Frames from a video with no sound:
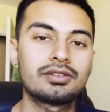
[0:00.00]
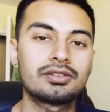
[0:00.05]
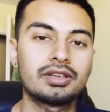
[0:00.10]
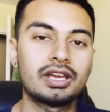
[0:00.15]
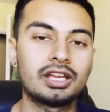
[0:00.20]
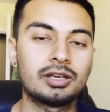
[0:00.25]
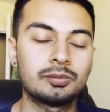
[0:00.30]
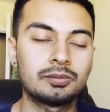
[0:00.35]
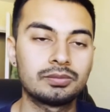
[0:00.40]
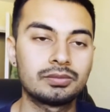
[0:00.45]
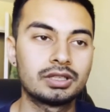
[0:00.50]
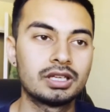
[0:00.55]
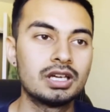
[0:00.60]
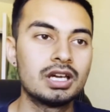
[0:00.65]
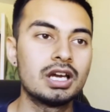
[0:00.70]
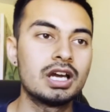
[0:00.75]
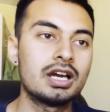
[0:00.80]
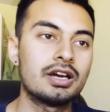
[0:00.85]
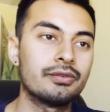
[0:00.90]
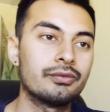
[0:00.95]
And
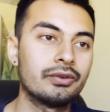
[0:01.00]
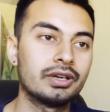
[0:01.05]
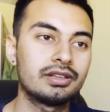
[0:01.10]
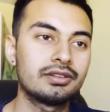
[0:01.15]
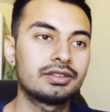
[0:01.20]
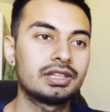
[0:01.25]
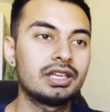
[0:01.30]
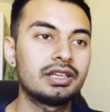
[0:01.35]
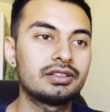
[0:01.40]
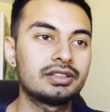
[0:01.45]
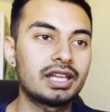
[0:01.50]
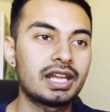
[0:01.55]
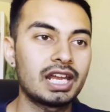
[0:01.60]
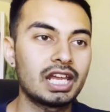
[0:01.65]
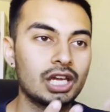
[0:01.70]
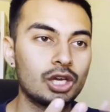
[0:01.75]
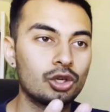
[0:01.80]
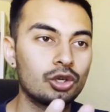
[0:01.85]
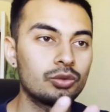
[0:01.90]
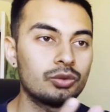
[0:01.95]
one thing that I
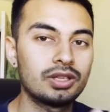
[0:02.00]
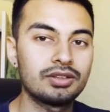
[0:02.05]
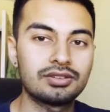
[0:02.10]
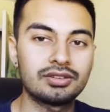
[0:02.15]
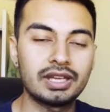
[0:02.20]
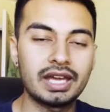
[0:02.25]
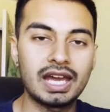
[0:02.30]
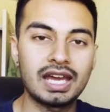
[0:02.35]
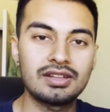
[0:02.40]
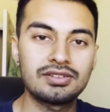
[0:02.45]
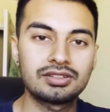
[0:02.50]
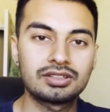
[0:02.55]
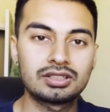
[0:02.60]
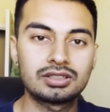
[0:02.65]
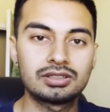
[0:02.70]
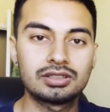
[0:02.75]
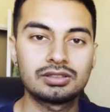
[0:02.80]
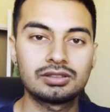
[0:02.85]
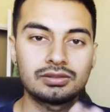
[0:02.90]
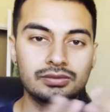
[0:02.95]
always ask
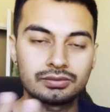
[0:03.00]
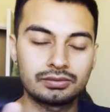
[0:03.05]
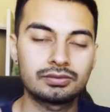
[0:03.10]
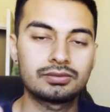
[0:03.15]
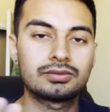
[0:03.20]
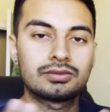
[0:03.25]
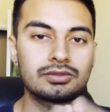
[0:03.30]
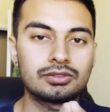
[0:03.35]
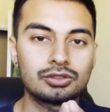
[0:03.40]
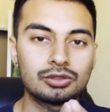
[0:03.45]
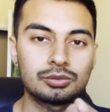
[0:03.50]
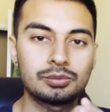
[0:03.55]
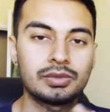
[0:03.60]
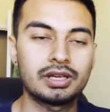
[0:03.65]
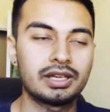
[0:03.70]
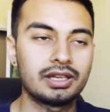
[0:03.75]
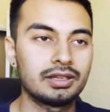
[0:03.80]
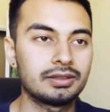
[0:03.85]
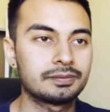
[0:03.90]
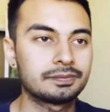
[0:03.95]
to
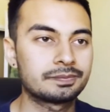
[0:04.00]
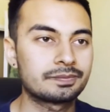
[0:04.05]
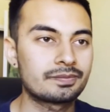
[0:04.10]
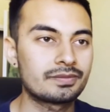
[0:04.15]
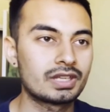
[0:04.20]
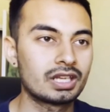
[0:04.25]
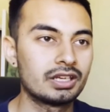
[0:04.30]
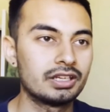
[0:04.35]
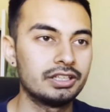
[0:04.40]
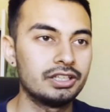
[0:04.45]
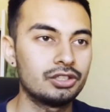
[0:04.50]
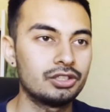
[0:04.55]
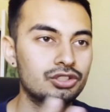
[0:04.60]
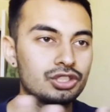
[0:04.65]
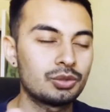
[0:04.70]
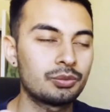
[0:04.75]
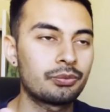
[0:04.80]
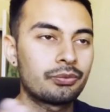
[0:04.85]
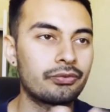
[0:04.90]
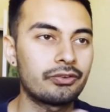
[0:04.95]
my
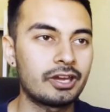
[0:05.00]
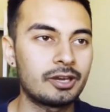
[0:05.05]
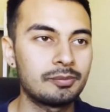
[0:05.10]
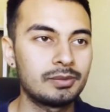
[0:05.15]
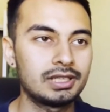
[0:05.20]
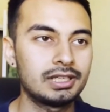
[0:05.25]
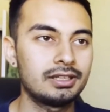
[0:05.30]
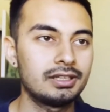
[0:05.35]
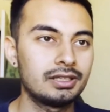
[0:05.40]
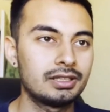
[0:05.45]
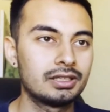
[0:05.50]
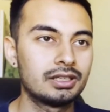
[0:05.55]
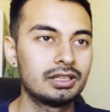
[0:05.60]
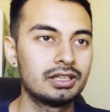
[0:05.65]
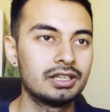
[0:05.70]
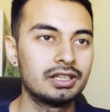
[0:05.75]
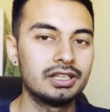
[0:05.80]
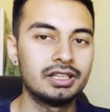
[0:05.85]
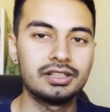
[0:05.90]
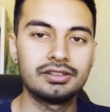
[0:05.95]
YouTube family
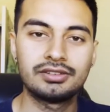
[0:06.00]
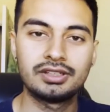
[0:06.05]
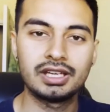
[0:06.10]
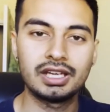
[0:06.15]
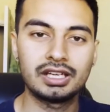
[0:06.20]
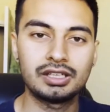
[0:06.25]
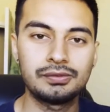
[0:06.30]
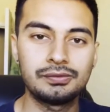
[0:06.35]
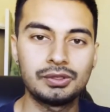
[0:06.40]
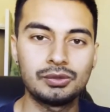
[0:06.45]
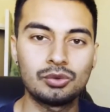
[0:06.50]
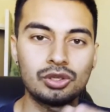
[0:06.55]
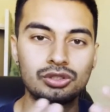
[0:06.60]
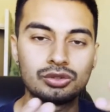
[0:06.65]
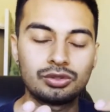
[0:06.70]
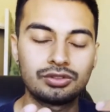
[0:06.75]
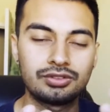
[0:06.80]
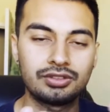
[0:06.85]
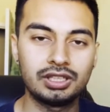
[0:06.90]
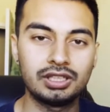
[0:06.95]
is that if you want to
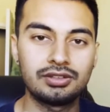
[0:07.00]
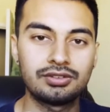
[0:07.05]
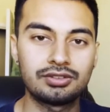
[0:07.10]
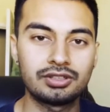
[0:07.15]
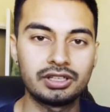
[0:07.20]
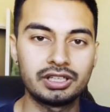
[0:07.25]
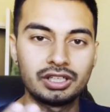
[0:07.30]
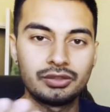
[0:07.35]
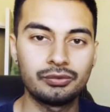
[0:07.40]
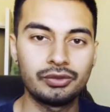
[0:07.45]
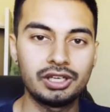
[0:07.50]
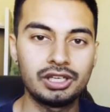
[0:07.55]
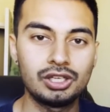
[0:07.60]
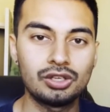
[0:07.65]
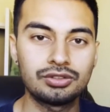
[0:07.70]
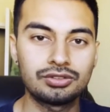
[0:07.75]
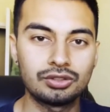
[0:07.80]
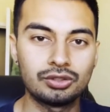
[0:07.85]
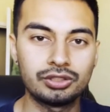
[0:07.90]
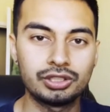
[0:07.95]
see certain
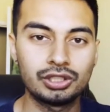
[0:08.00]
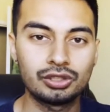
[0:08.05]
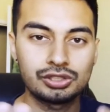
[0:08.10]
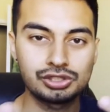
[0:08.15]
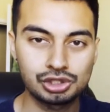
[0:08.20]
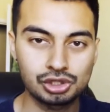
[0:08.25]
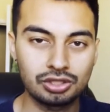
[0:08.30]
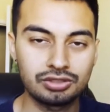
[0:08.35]
videos on your choice